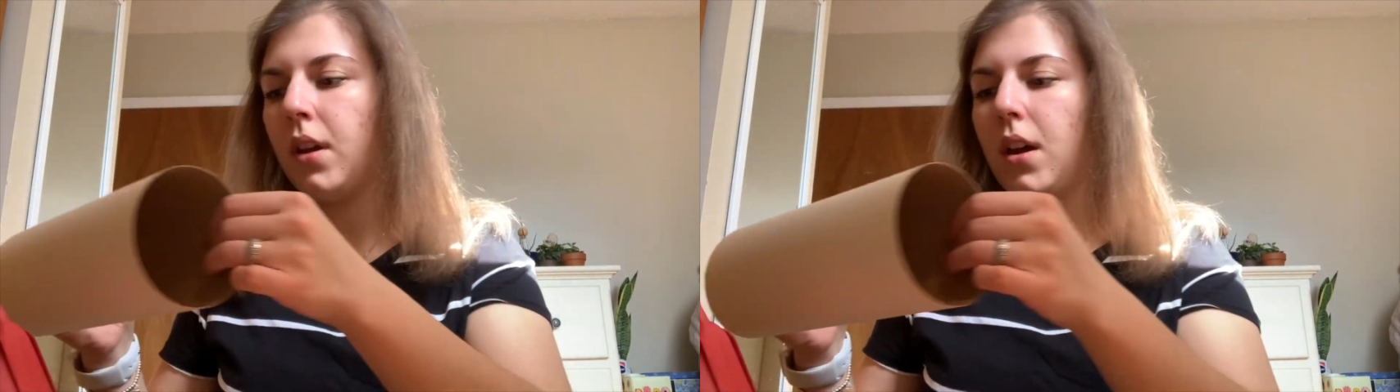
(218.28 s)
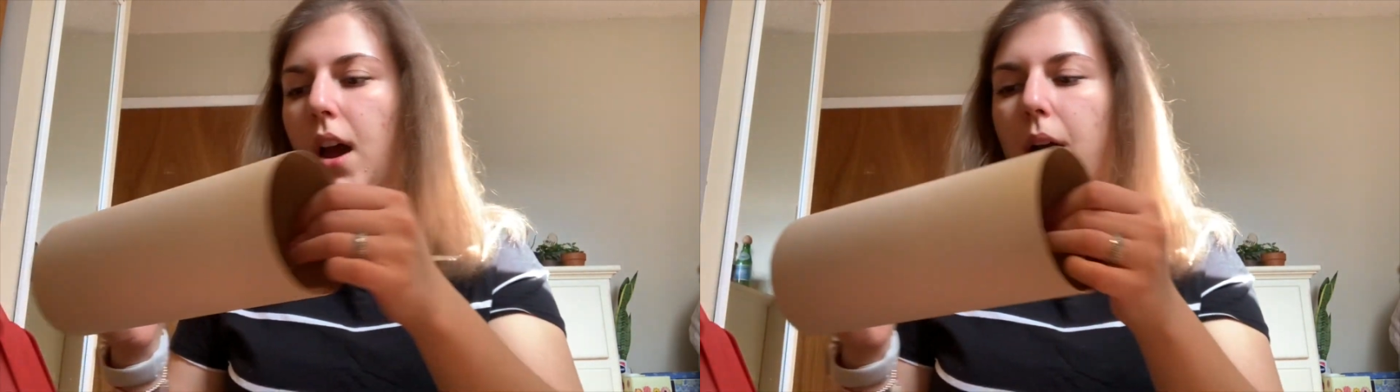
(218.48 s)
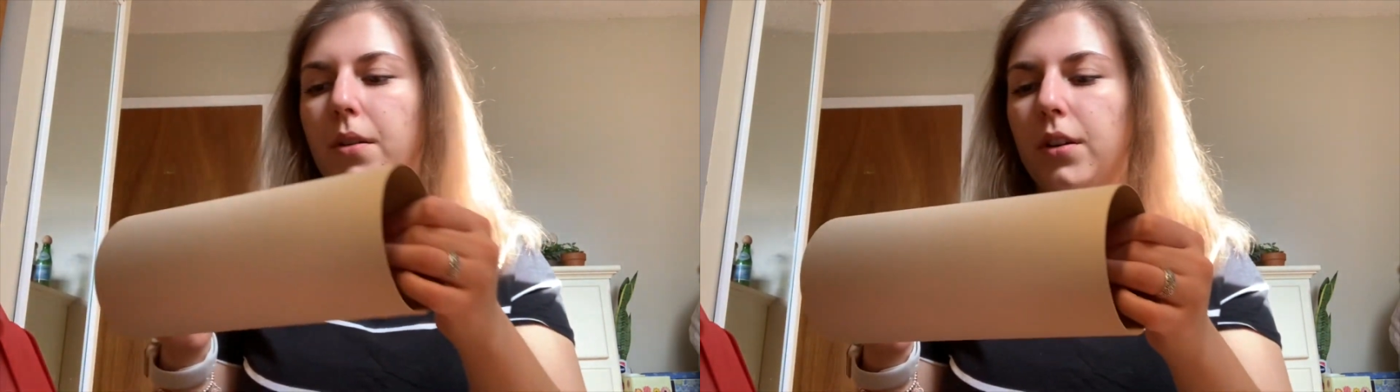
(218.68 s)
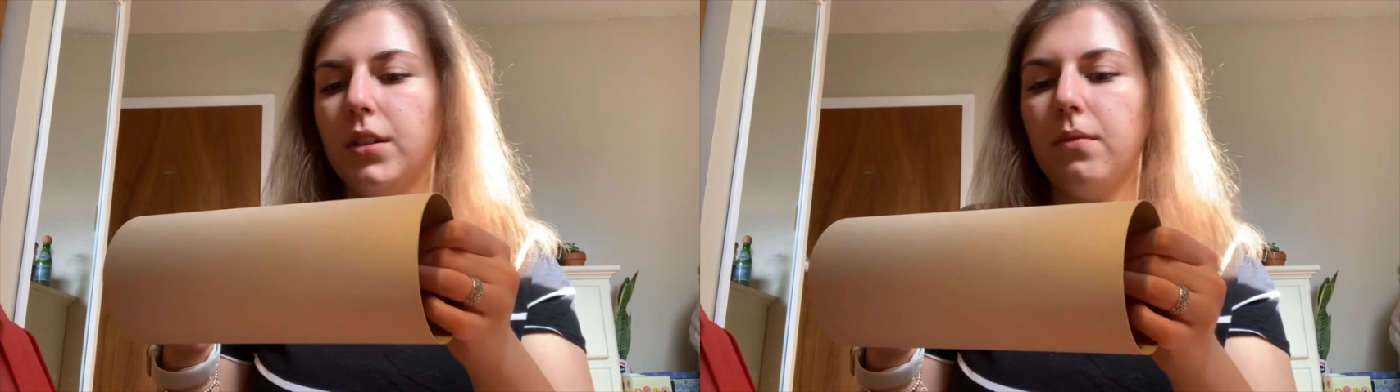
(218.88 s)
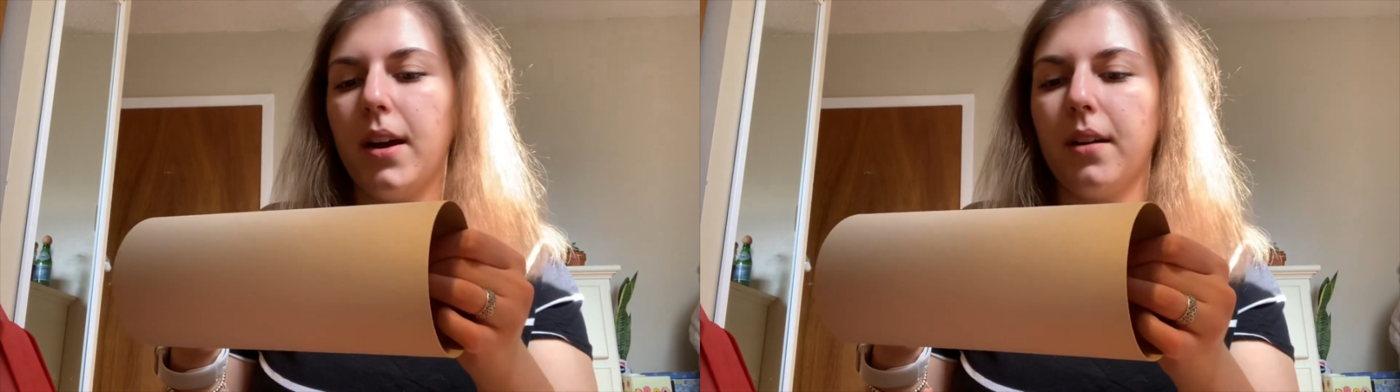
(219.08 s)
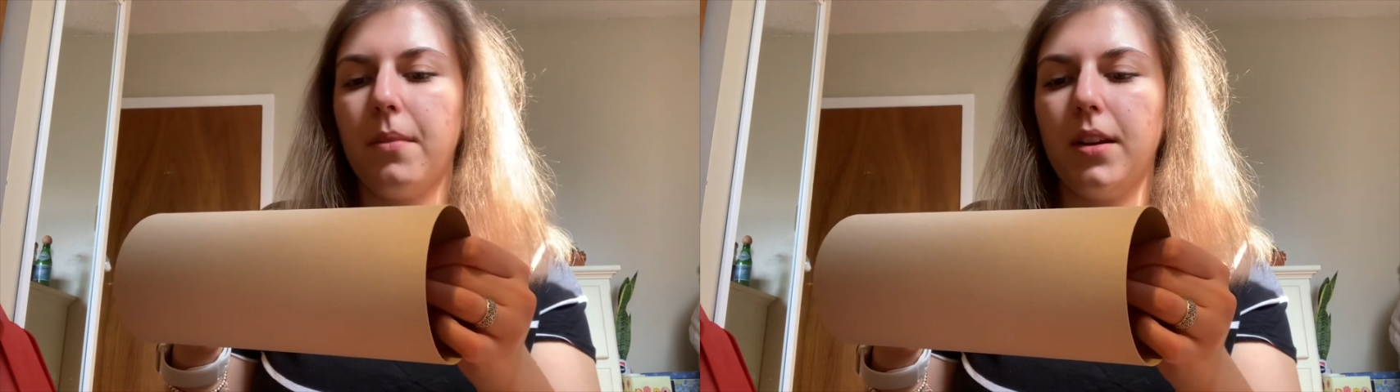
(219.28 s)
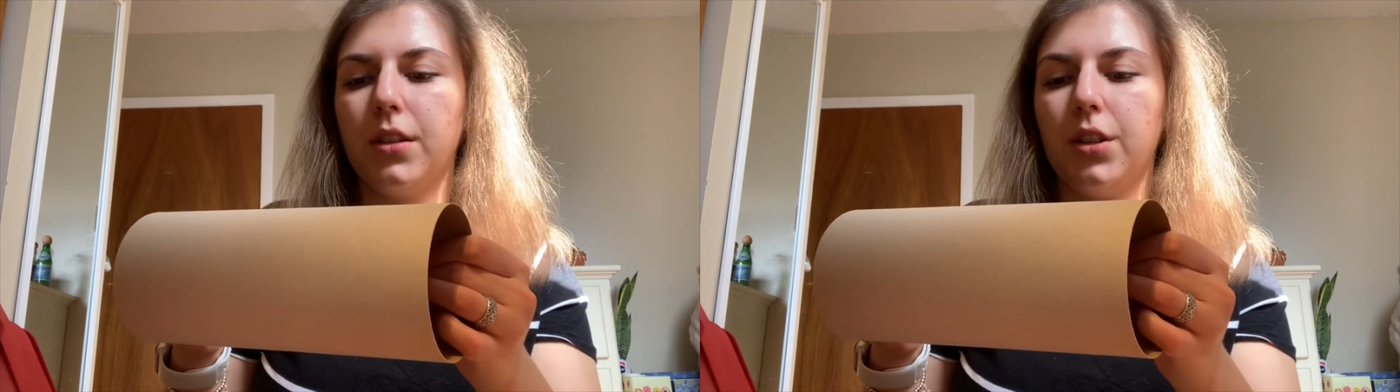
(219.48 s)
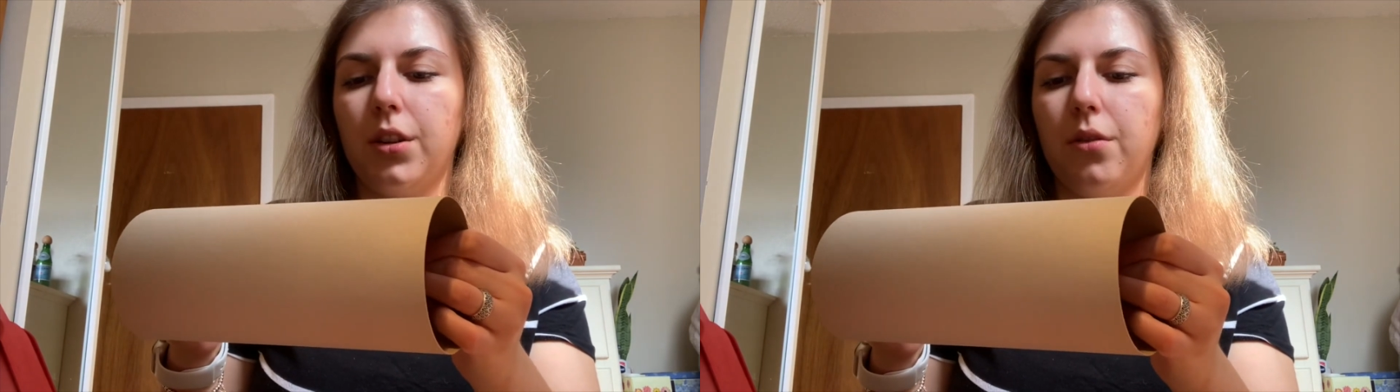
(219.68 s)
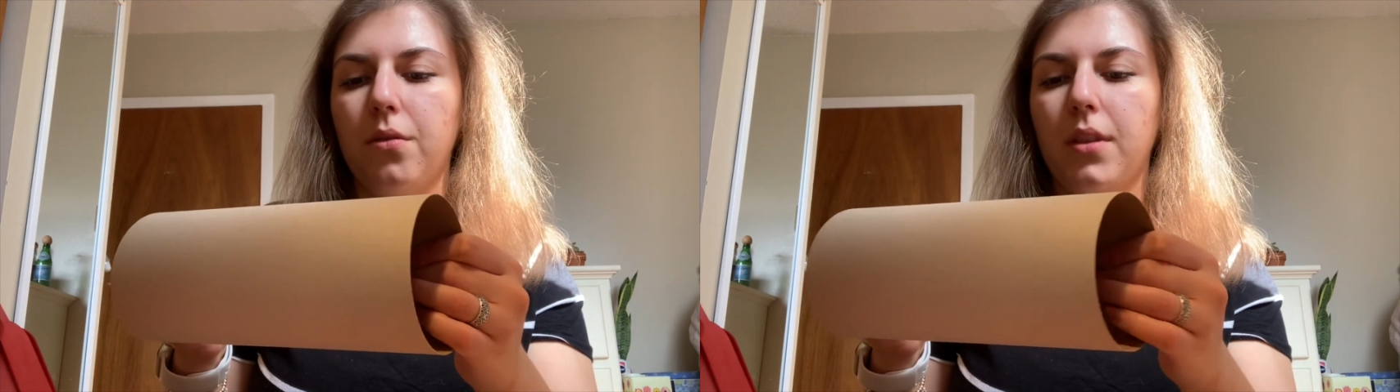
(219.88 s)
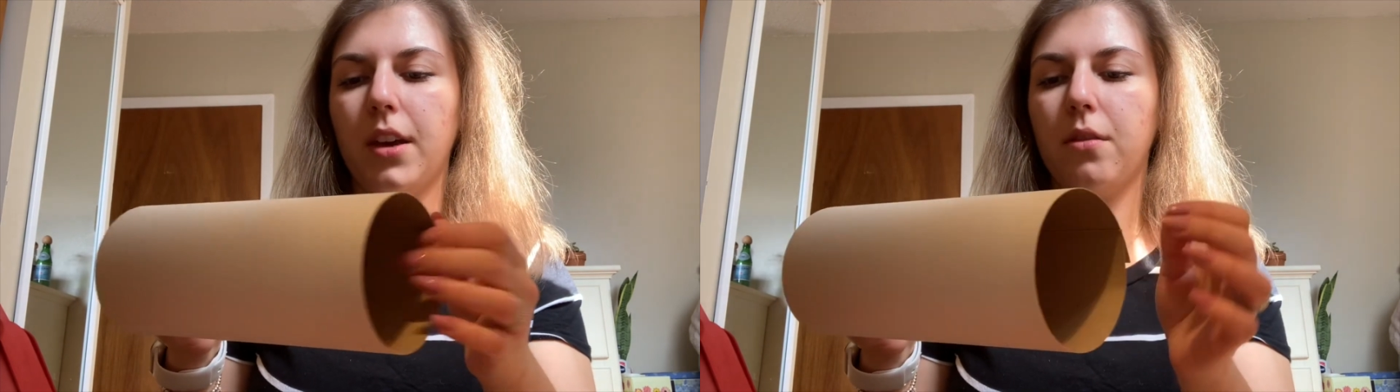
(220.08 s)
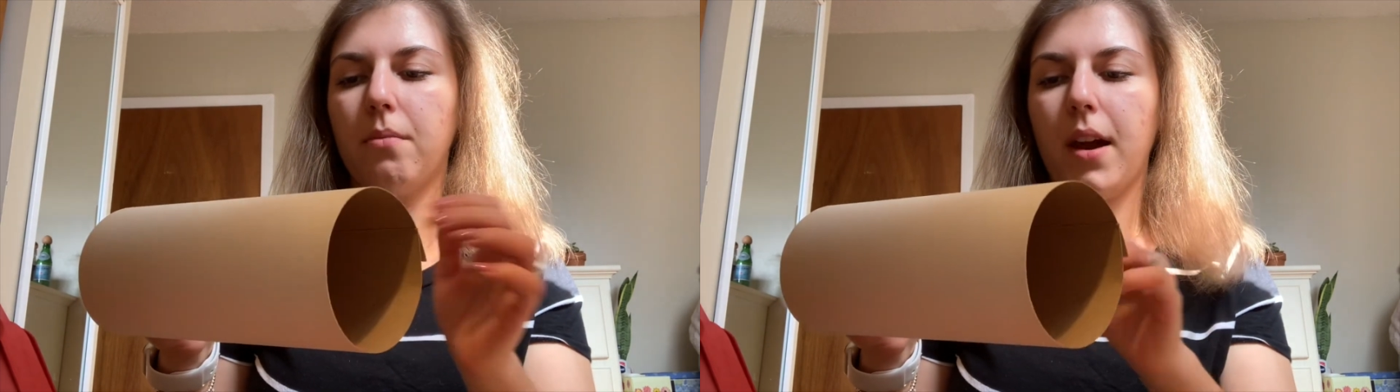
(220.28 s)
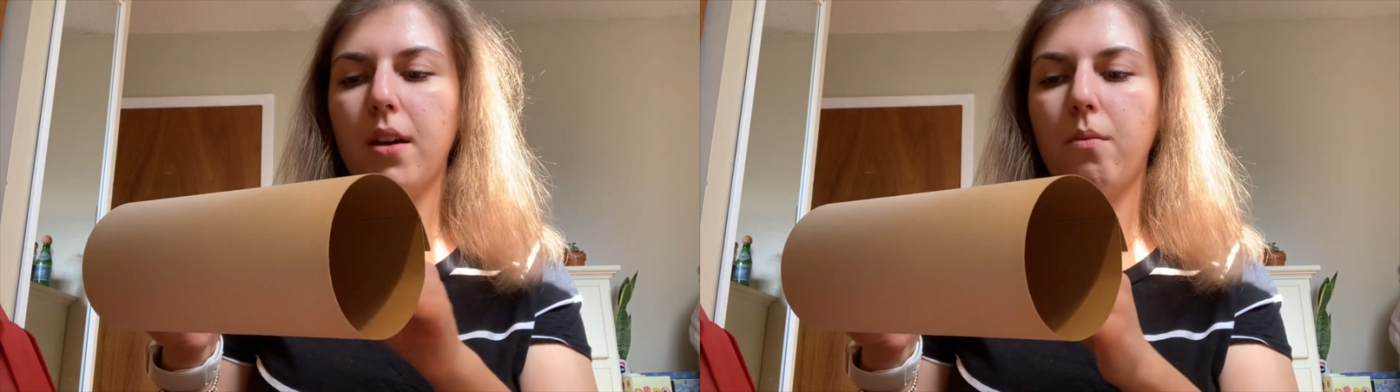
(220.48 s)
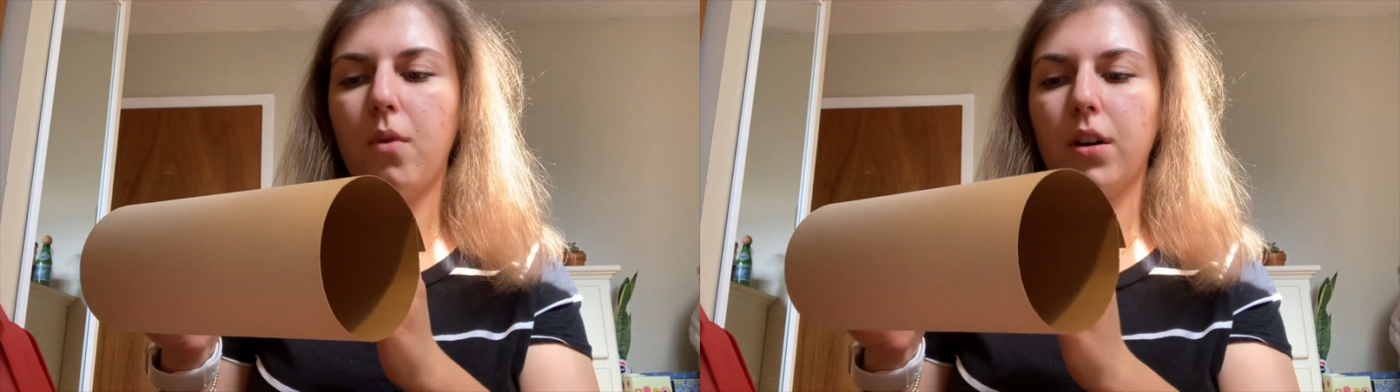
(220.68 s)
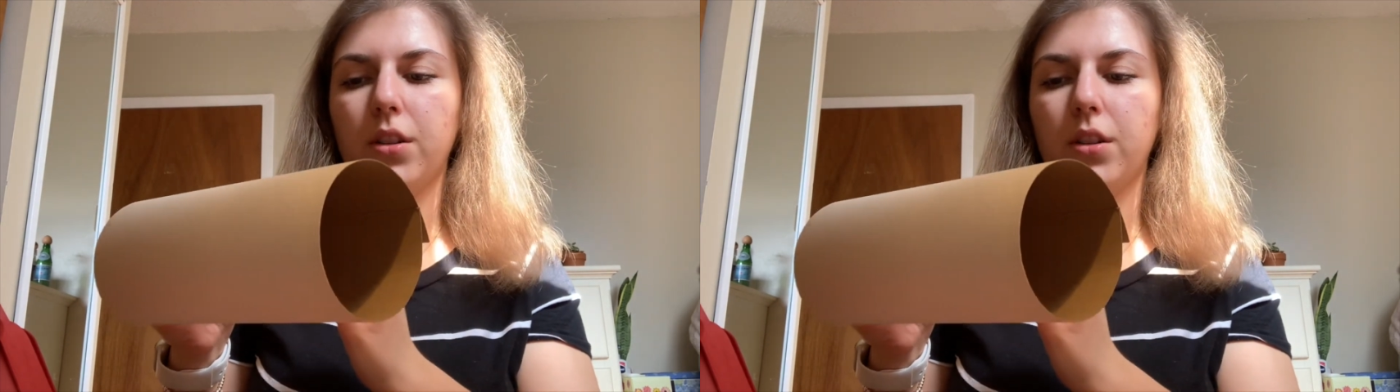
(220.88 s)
I would also recommend too that you might want